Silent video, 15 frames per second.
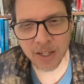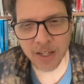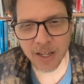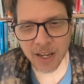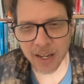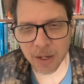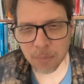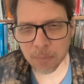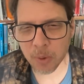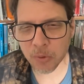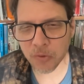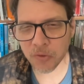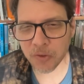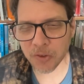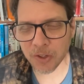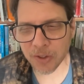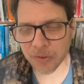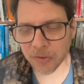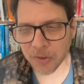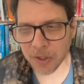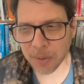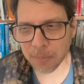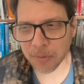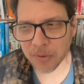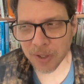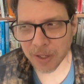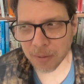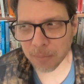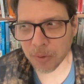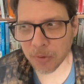And it seems
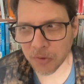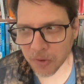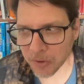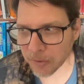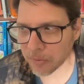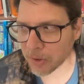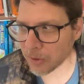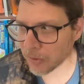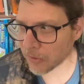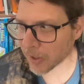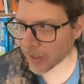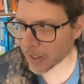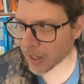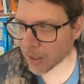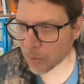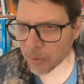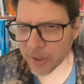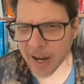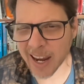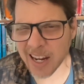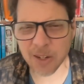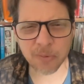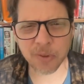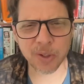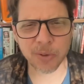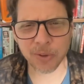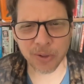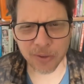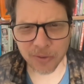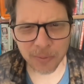like most of the views I got were hate
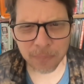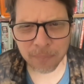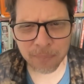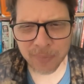viewers.